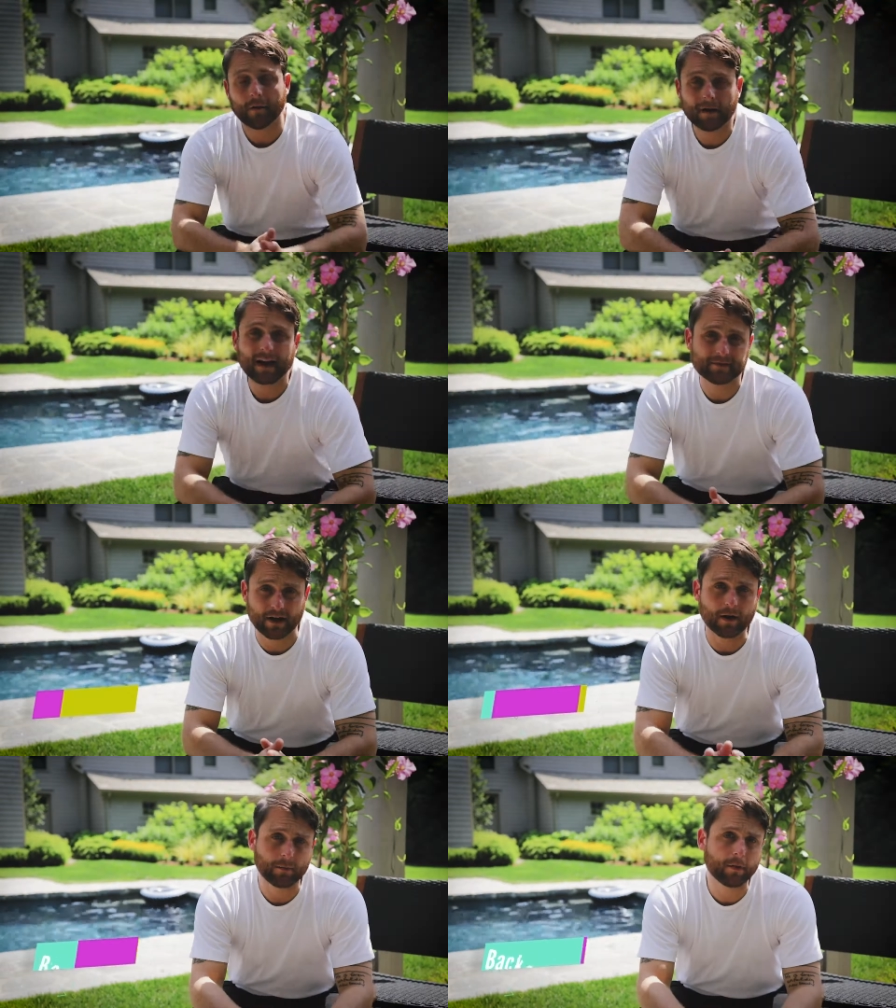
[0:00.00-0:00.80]
My name's
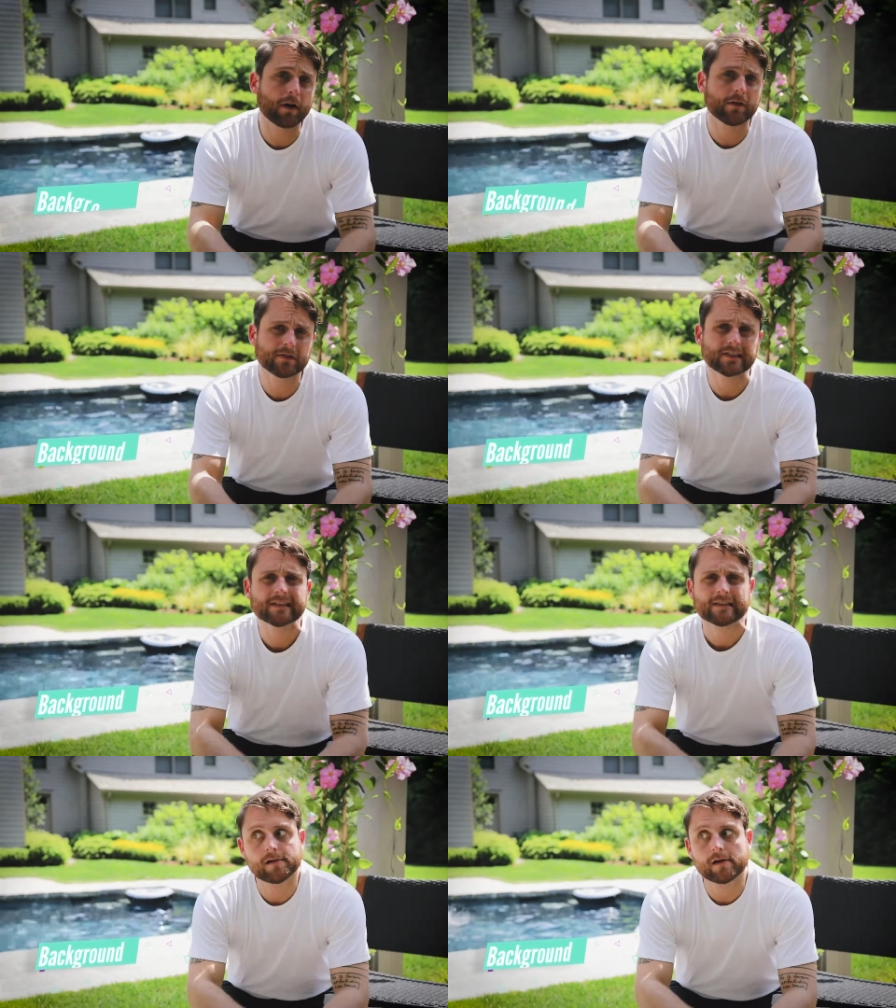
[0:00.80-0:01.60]
Aaron Boroughs.
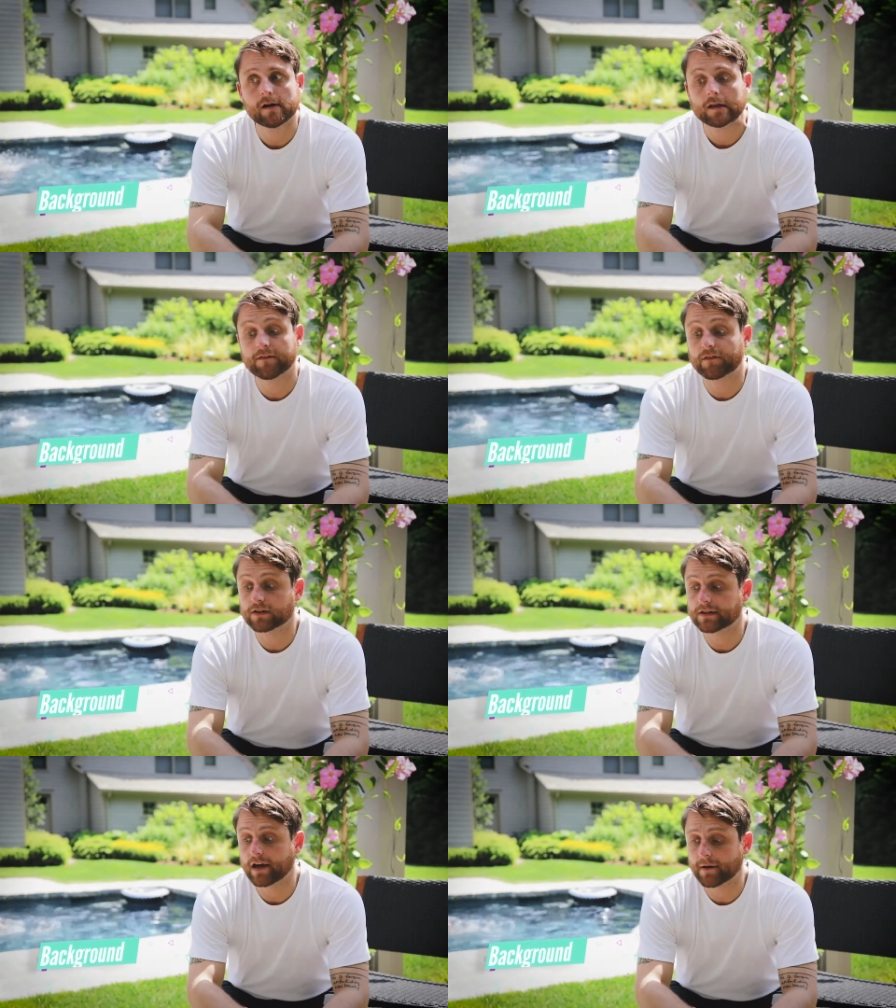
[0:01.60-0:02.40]
The
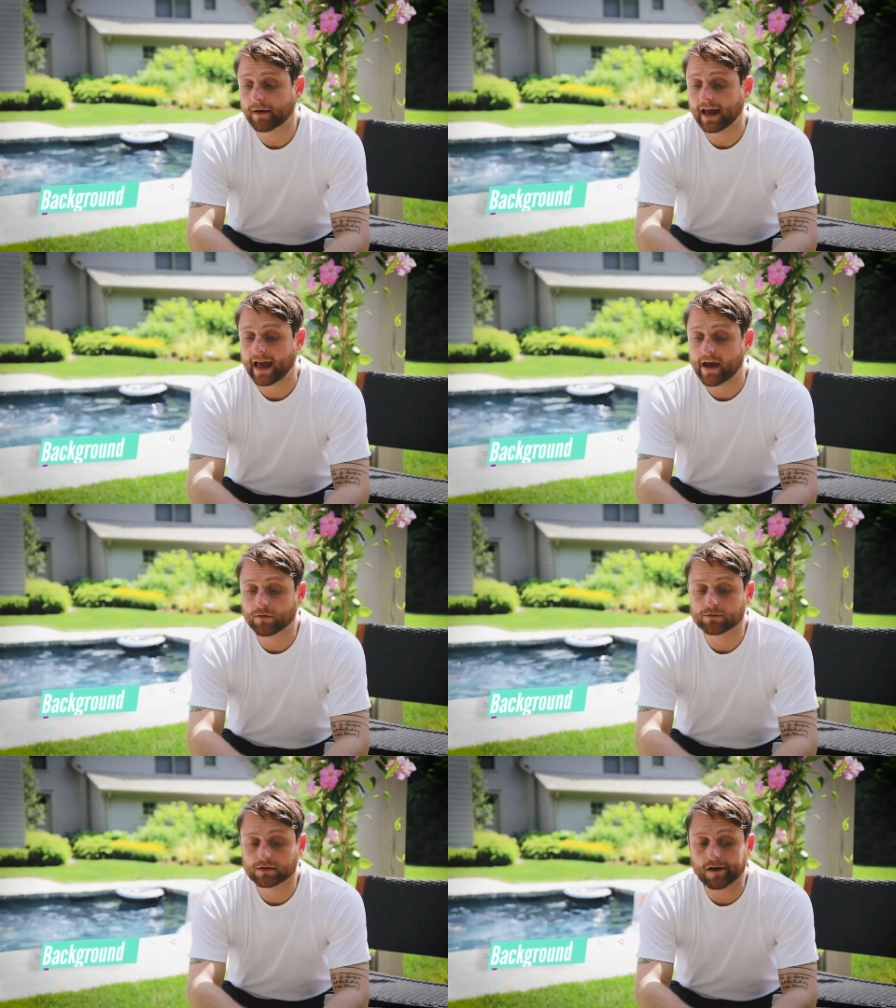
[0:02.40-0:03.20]
first time I
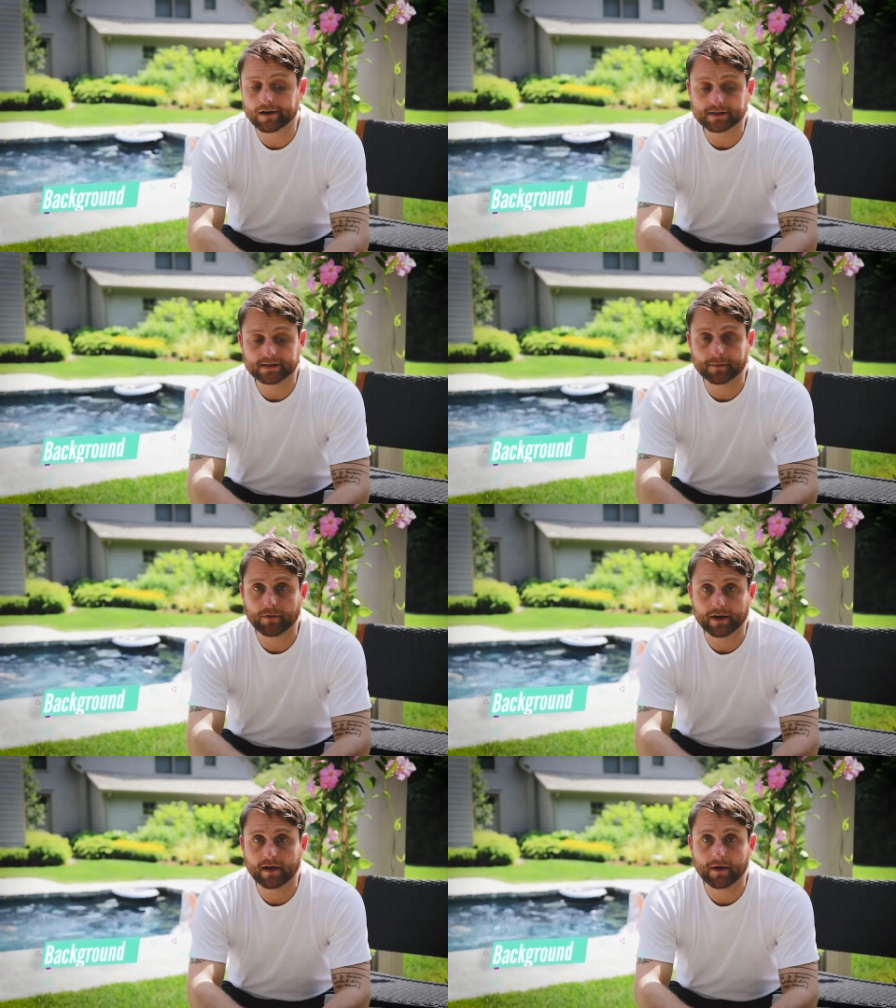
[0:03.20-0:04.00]
ever was on a
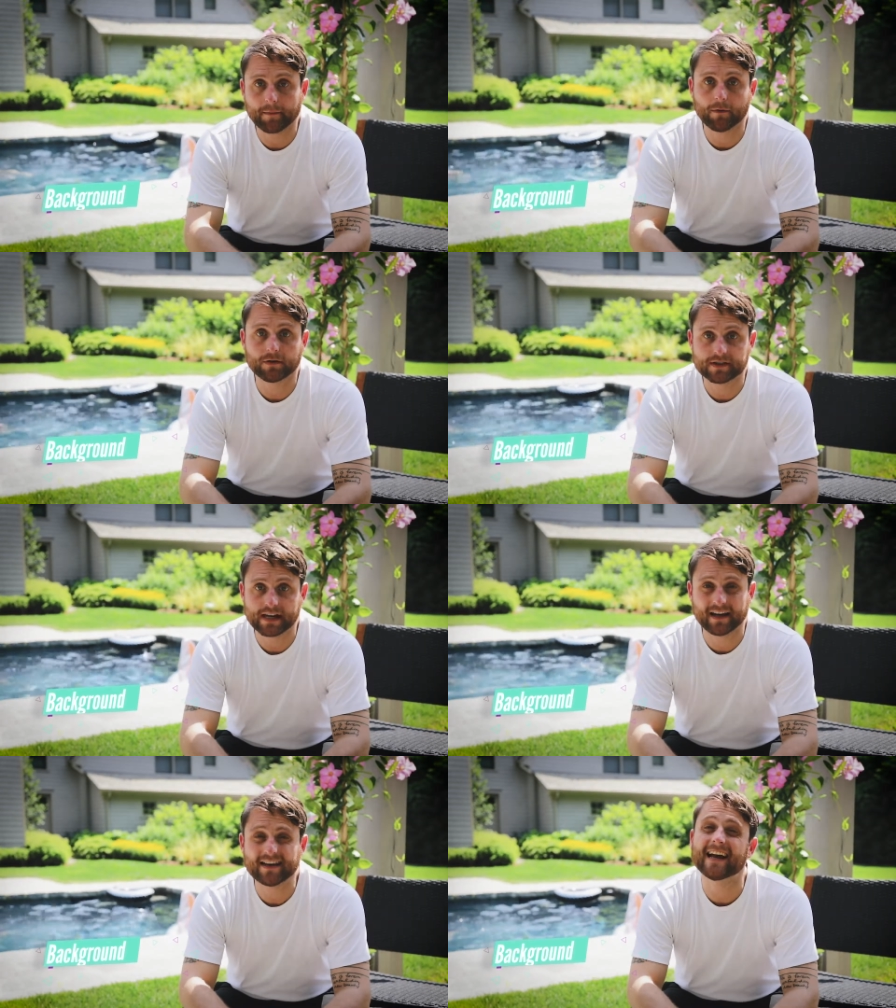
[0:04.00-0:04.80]
sleepaway camp was
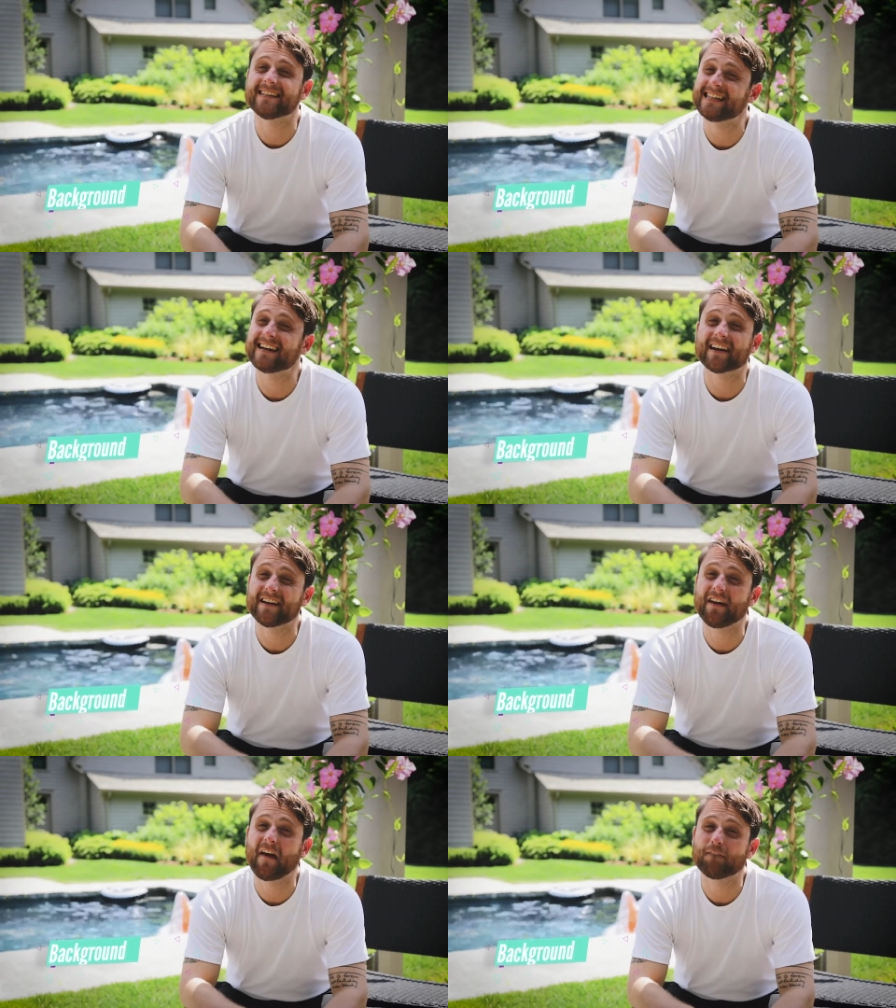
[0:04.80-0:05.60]
in
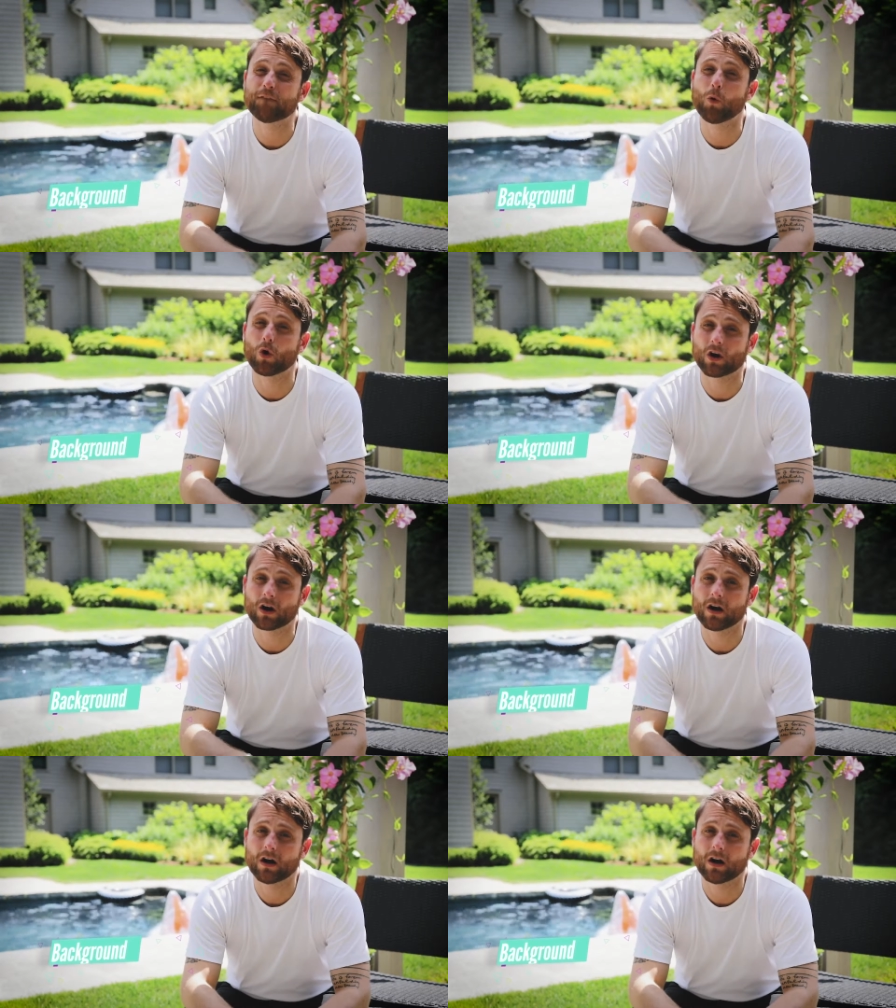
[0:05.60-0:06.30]
1994.